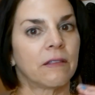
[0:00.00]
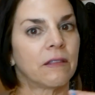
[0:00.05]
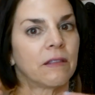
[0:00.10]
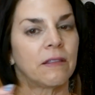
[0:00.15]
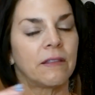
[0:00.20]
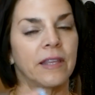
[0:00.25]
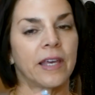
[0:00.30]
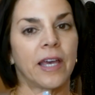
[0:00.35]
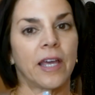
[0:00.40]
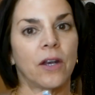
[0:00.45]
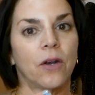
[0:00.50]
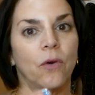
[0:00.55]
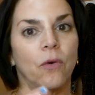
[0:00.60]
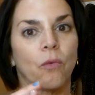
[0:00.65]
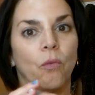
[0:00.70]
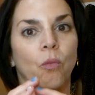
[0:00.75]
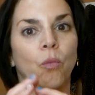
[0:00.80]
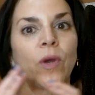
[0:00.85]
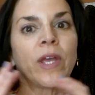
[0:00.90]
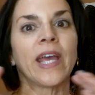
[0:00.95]
then
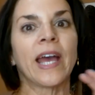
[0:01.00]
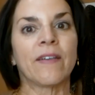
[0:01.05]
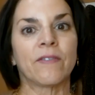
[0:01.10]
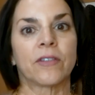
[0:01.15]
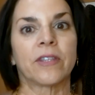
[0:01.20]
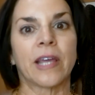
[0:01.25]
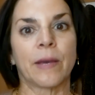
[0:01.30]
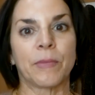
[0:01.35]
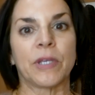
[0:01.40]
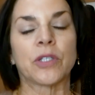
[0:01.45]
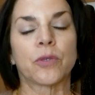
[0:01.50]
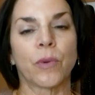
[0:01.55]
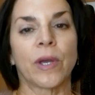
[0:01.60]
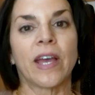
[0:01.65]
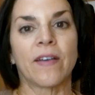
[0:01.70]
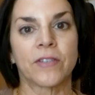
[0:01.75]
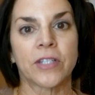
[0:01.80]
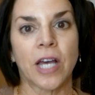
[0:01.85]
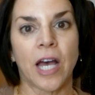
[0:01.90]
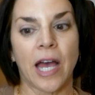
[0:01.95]
we have that means we
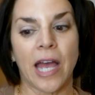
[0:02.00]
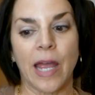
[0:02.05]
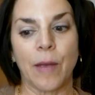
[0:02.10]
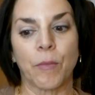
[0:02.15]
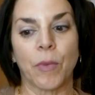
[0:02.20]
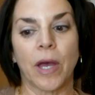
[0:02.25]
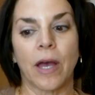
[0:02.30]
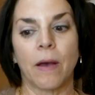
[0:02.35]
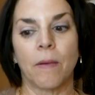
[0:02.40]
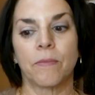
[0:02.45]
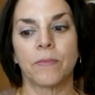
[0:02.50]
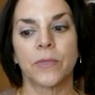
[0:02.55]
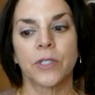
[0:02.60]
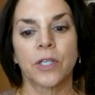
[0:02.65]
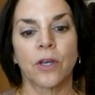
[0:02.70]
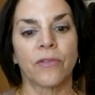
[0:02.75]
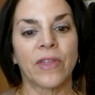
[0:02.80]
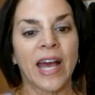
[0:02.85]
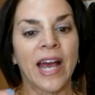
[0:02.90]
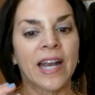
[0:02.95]
have time. Um,
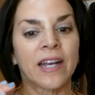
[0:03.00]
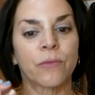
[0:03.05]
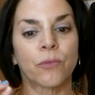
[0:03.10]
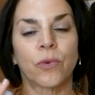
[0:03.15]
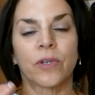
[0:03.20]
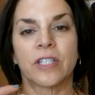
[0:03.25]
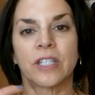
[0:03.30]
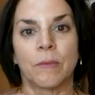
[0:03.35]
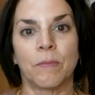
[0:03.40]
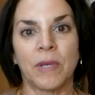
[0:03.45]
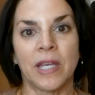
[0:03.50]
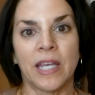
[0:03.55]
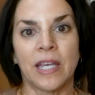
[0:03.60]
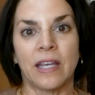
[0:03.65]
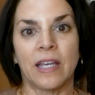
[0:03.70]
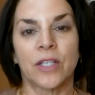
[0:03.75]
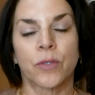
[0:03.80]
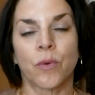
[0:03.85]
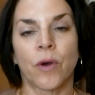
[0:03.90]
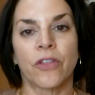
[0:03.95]
so that to me
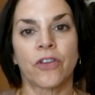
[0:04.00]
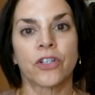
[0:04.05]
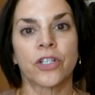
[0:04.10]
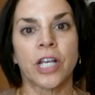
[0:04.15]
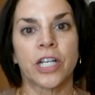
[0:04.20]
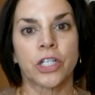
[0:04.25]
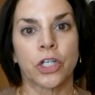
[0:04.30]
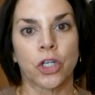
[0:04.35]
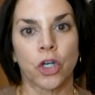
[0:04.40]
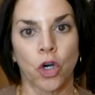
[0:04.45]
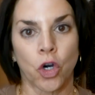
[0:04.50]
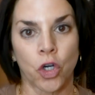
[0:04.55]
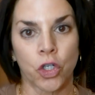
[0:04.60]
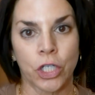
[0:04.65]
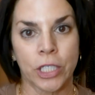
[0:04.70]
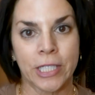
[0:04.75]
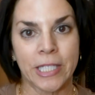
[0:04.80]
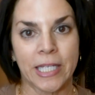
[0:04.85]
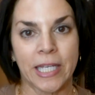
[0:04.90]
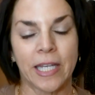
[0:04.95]
is why there's such an
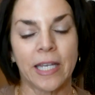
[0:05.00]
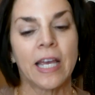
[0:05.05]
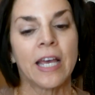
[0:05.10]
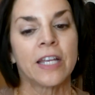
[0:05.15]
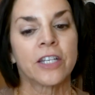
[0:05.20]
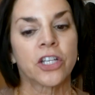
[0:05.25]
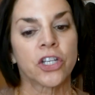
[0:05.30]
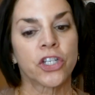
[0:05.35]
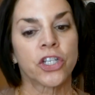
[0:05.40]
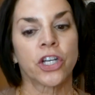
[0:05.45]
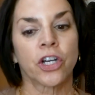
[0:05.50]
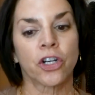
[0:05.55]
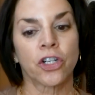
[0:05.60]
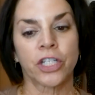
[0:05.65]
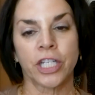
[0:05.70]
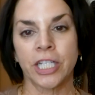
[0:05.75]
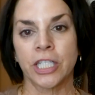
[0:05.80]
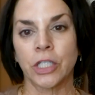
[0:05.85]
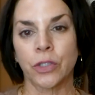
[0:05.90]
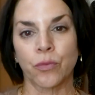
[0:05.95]
urgency to share
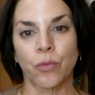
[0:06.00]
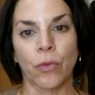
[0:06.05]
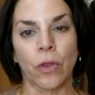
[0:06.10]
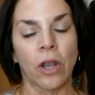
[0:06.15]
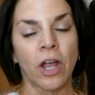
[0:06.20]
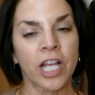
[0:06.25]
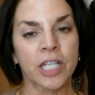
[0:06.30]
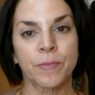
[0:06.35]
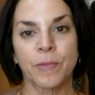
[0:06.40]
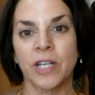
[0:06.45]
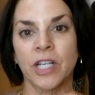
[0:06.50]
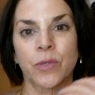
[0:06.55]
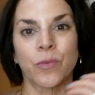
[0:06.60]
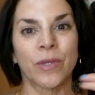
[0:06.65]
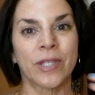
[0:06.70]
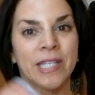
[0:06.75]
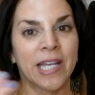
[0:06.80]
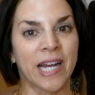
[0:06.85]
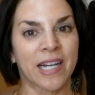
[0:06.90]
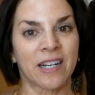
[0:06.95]
Jesus with the lost because
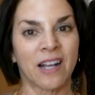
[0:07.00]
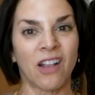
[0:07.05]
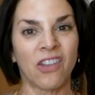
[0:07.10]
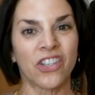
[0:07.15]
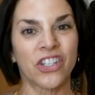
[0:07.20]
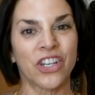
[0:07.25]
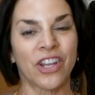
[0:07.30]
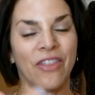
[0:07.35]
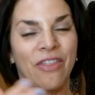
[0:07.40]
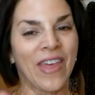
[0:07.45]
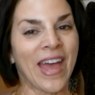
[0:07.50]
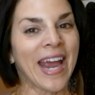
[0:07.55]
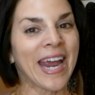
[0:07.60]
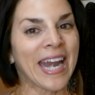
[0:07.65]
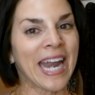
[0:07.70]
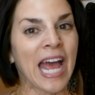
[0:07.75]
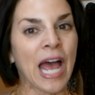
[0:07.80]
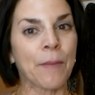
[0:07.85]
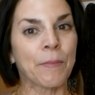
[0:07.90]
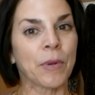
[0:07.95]
with technology that could
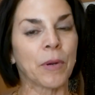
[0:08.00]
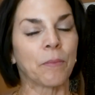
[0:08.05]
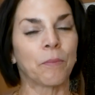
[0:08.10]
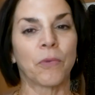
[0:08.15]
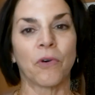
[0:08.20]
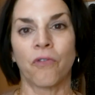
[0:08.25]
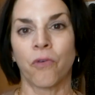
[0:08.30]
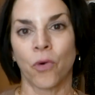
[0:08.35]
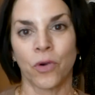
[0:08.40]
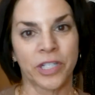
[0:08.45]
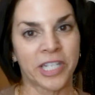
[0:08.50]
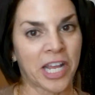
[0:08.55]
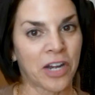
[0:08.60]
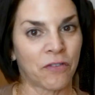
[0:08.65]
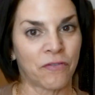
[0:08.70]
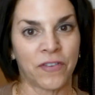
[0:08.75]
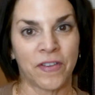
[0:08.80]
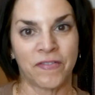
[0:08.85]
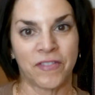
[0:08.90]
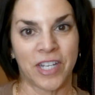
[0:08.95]
happen before 10 or
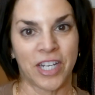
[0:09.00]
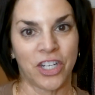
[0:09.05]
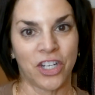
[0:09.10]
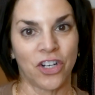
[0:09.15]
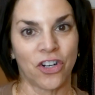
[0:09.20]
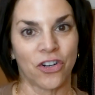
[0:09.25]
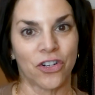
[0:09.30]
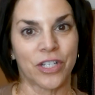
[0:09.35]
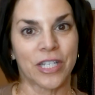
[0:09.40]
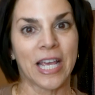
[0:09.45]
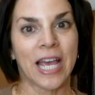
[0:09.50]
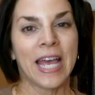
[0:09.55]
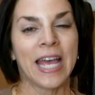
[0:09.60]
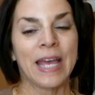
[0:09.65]
15 years.